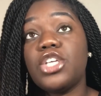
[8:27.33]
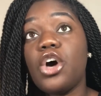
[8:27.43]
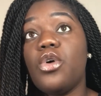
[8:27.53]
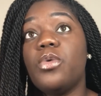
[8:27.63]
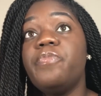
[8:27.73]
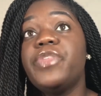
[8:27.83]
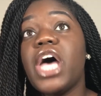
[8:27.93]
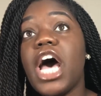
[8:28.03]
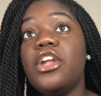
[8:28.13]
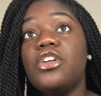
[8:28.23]
So
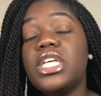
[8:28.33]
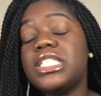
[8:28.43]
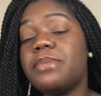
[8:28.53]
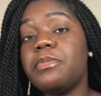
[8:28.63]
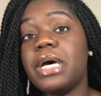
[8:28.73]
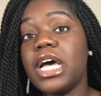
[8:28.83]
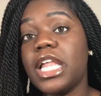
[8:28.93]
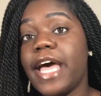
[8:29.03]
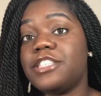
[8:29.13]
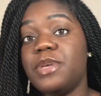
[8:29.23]
I know that some of my
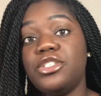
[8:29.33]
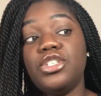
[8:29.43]
classmates,